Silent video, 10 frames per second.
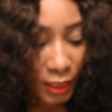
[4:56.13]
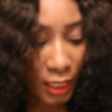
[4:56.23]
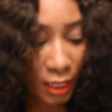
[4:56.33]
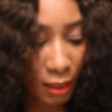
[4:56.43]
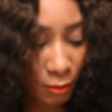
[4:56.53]

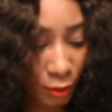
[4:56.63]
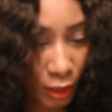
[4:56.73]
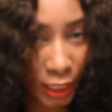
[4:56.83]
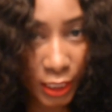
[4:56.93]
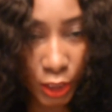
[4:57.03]

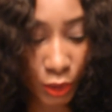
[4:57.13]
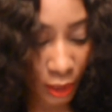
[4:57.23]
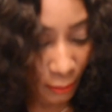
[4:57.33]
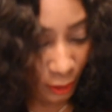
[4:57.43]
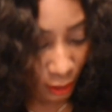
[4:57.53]
Okay,
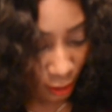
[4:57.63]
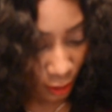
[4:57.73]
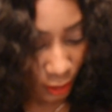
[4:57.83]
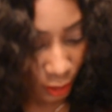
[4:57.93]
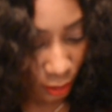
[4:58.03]
let me
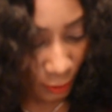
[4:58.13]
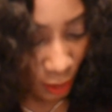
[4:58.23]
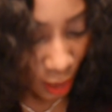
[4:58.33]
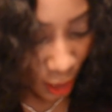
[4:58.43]
excuse me.